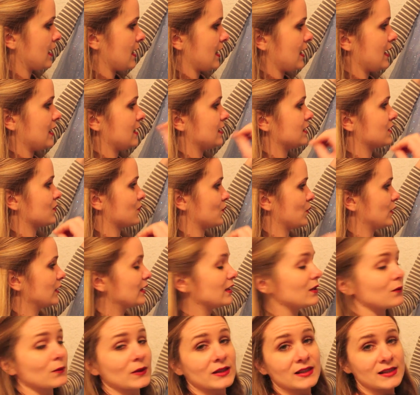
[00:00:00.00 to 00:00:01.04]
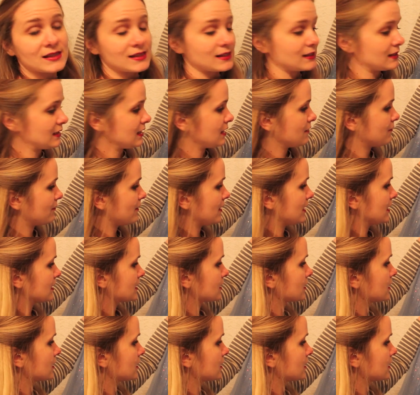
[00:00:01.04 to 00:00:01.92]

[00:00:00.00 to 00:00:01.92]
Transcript: It is really, really stiff, and it's